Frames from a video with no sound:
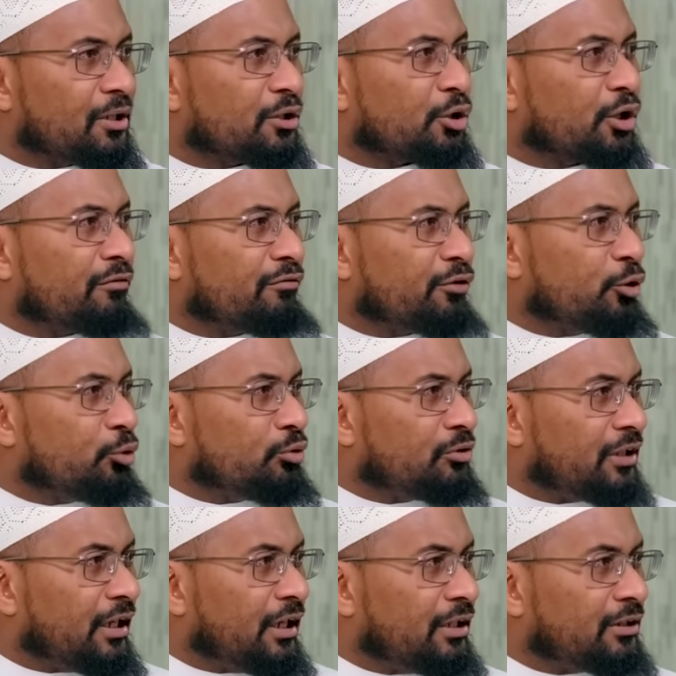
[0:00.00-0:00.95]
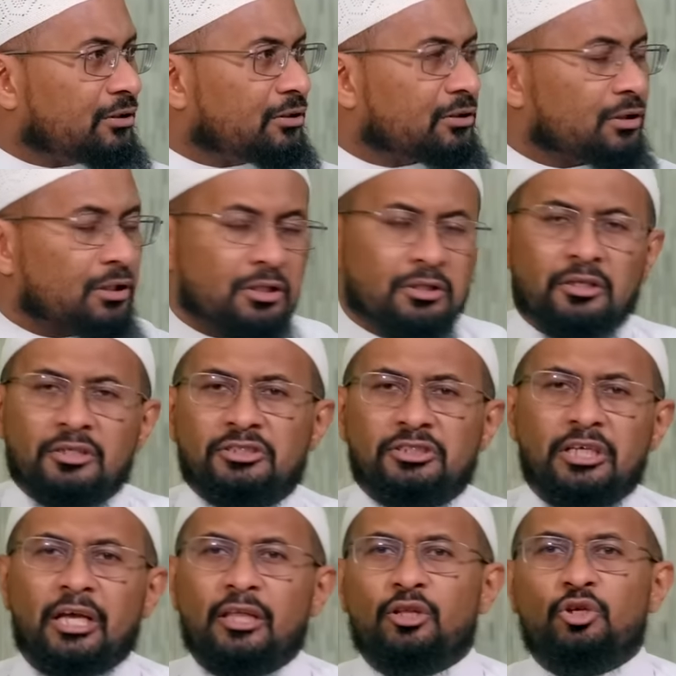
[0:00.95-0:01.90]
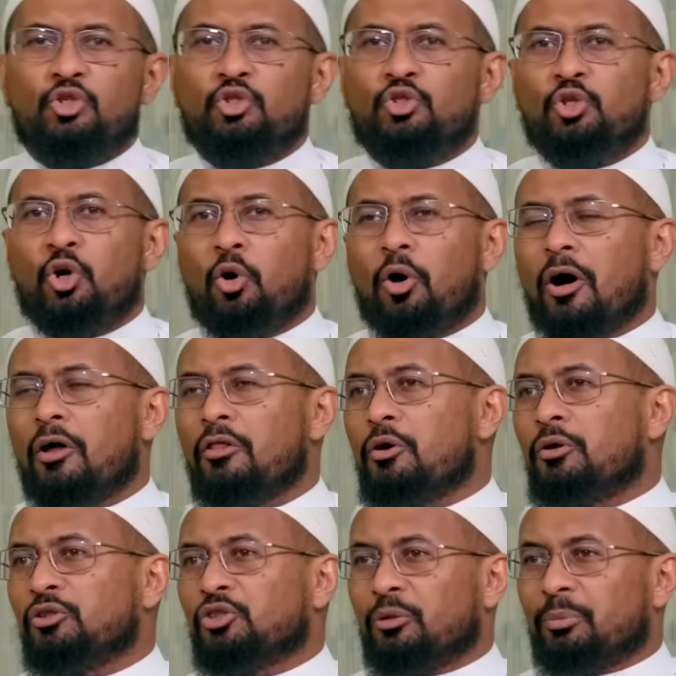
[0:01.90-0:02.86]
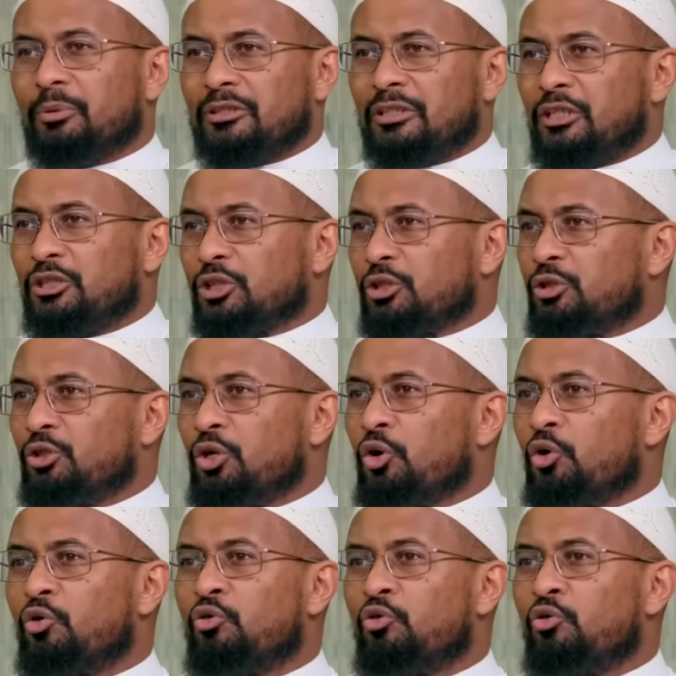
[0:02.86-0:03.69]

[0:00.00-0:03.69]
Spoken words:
they're giving you dates, they're saying there's no other interpretation, no